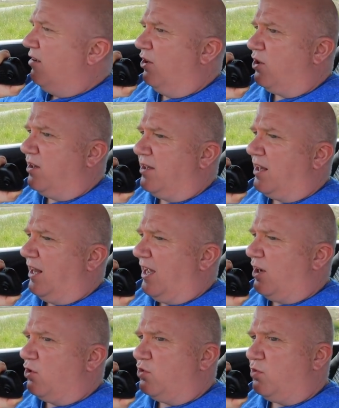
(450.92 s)
Looking at the
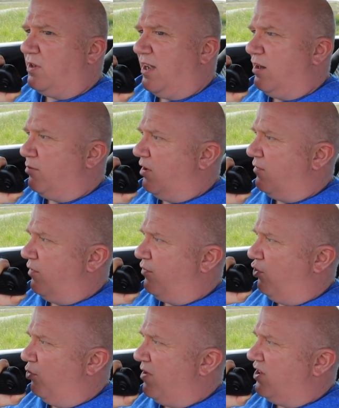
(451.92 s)
clouds, we're getting a bit of a
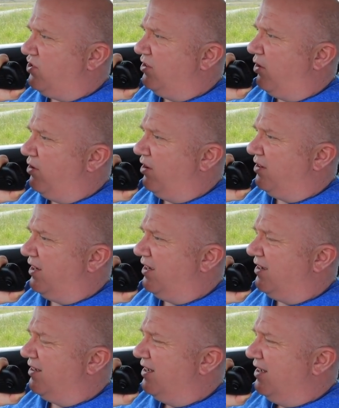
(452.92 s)
formation going on
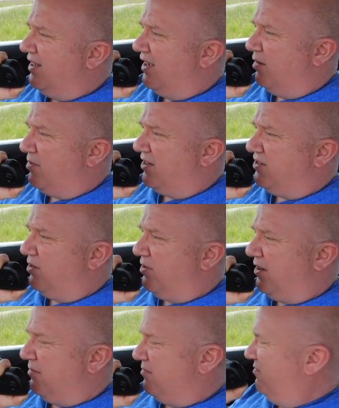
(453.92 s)
here. Back to you, mate.